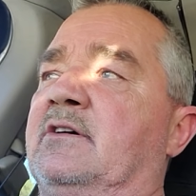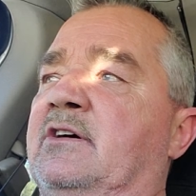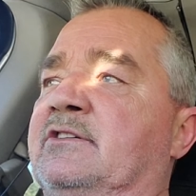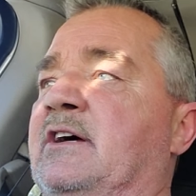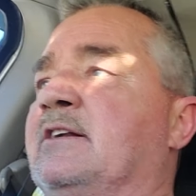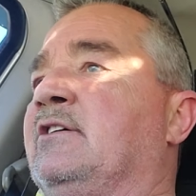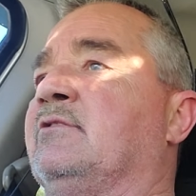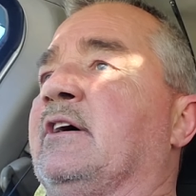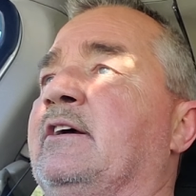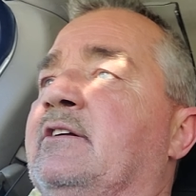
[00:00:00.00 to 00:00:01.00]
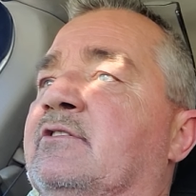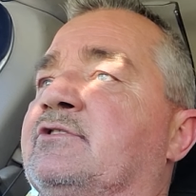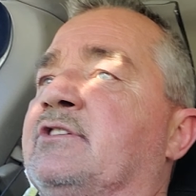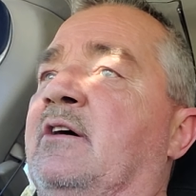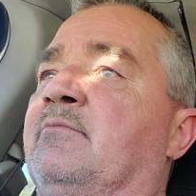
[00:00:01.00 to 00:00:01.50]
Because I do think there's
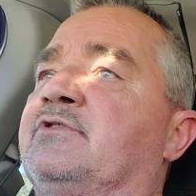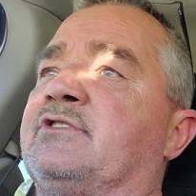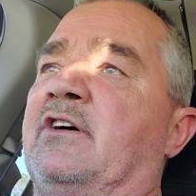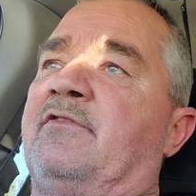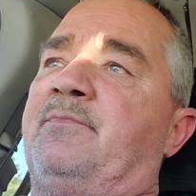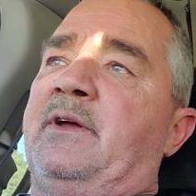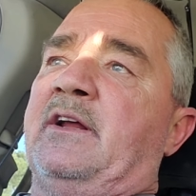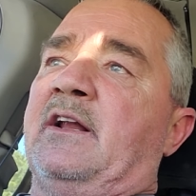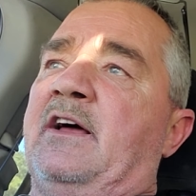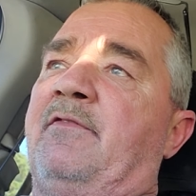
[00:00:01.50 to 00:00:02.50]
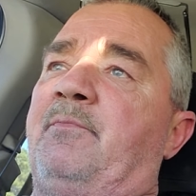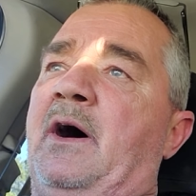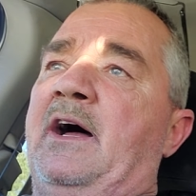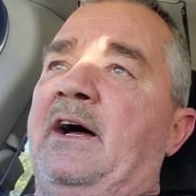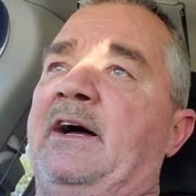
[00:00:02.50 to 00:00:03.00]
some stuff being left
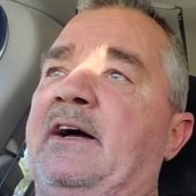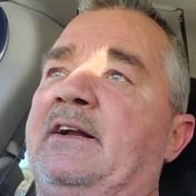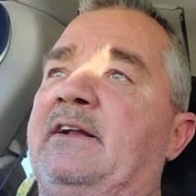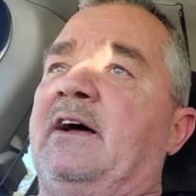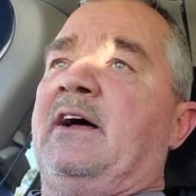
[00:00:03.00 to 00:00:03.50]
behind.